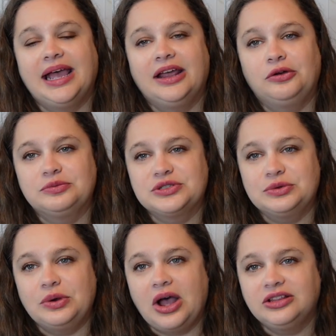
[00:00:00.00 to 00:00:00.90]
at
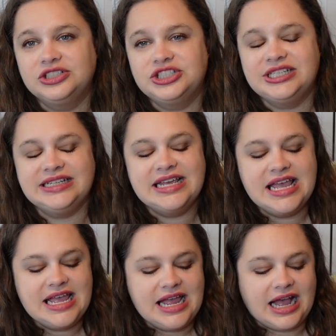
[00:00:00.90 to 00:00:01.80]
Homeschoolology.
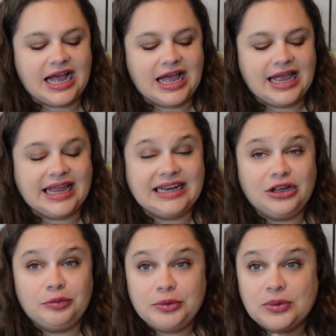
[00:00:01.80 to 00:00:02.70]
Uh, and I
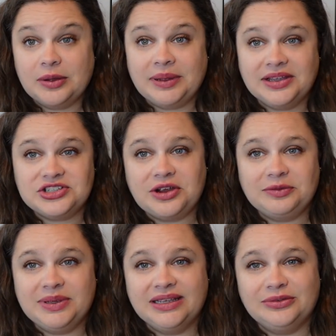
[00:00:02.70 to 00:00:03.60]
hope you will come back and chat
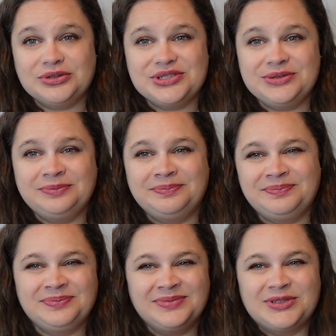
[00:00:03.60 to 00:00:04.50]
with me again real soon.
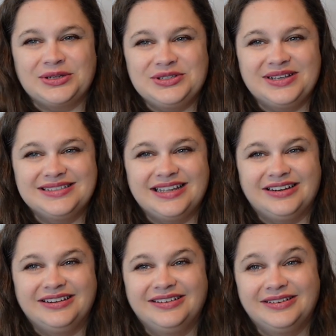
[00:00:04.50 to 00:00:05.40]
Talk to you guys later.